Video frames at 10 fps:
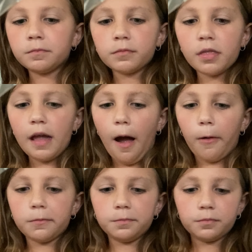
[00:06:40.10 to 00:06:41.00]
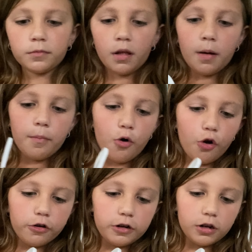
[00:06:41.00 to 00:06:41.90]
Now,
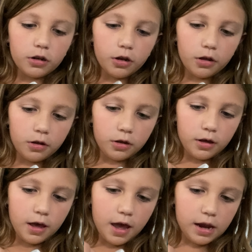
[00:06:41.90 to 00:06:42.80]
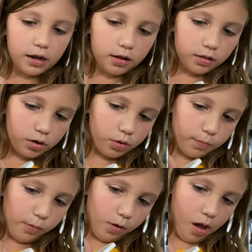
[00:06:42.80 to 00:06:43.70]
pour it in a
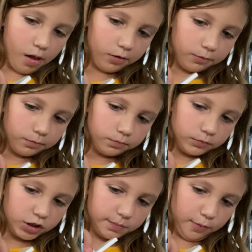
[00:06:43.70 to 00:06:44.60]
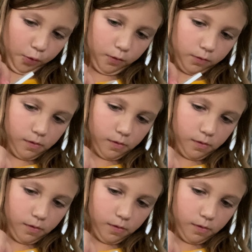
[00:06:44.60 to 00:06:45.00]
little spoon.